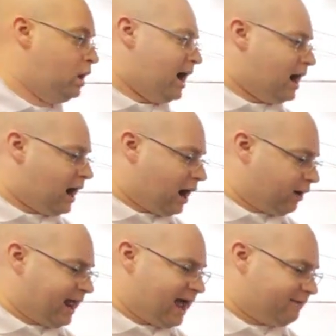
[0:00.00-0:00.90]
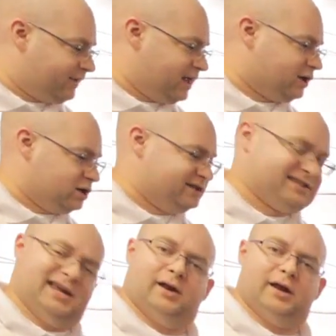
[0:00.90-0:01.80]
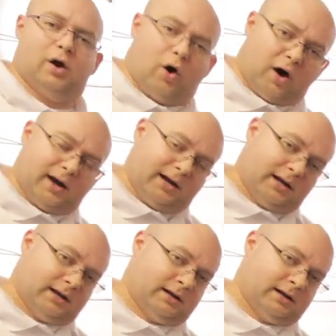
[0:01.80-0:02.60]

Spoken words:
I already have a good sealant on